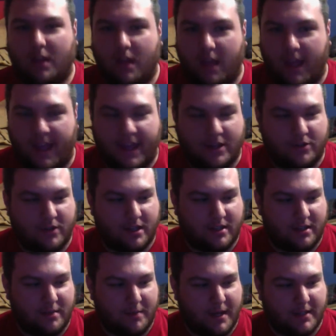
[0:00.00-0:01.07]
And you get
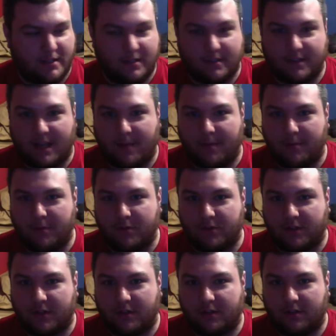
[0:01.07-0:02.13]
the amazing samba
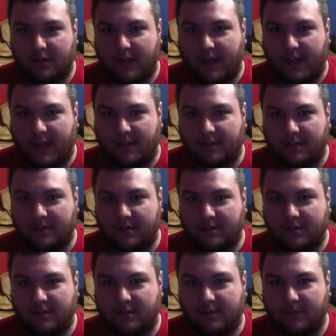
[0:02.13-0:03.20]
music and
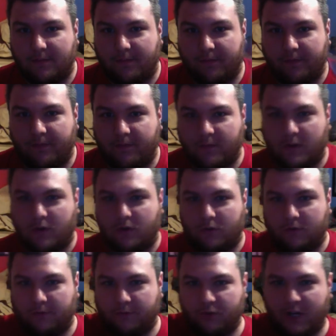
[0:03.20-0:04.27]
the whole
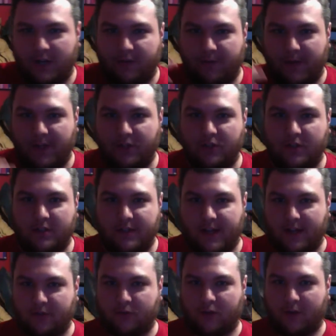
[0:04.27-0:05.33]
transformation,
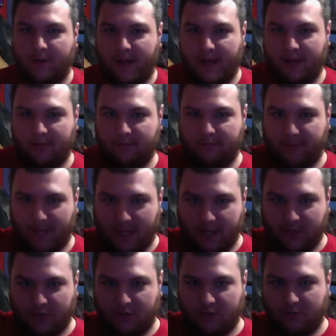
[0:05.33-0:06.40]
dinosaur coming out behind
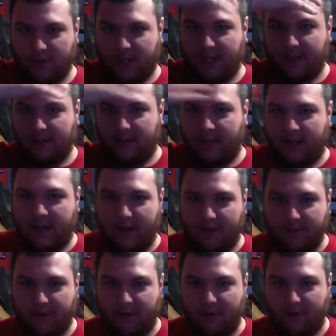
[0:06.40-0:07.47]
you, hit, and now I'm
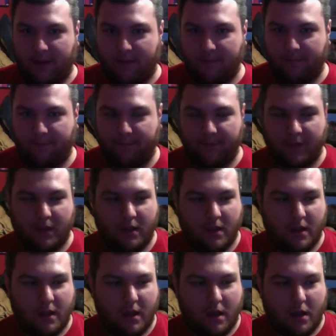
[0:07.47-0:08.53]
Kira Red.
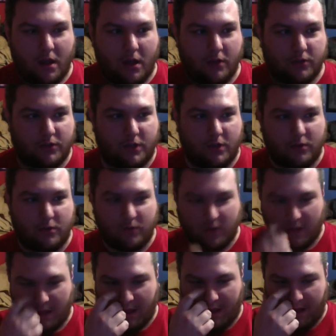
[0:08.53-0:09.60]
Also,
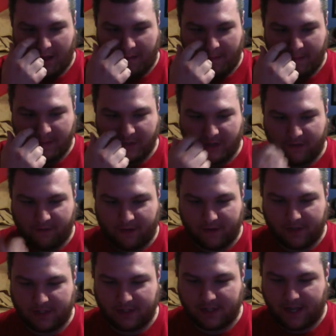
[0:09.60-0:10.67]
I'm still trying to figure out the
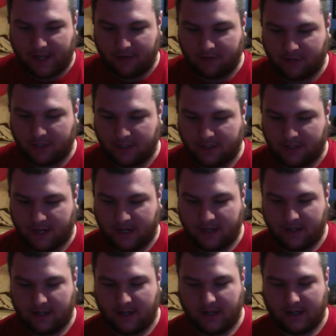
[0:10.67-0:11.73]
sounds, because
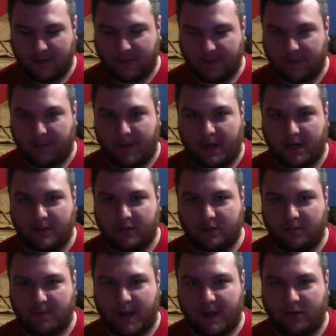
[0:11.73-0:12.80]
it didn't come with a box or a
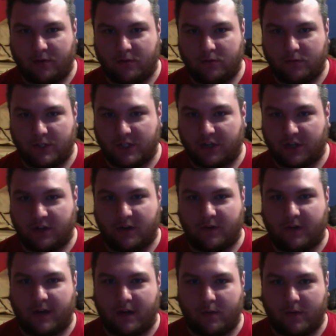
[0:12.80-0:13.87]
manual, which I couldn't
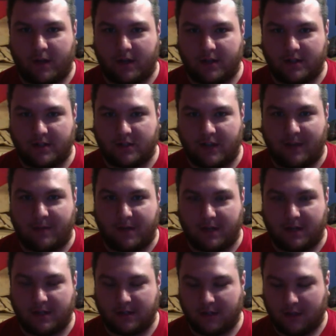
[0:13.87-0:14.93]
read anyway because it's Japanese.